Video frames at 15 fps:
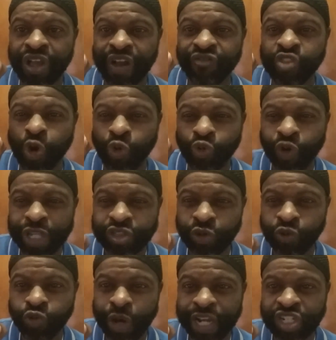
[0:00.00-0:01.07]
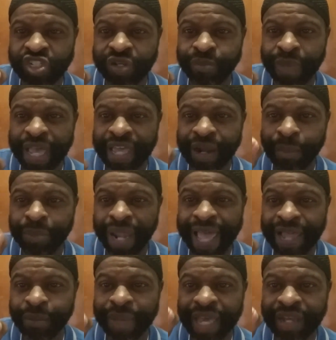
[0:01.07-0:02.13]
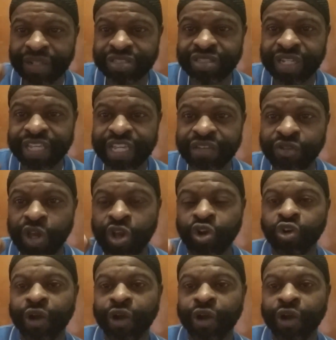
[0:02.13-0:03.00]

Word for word: of the resurrection man, a black man, a slave,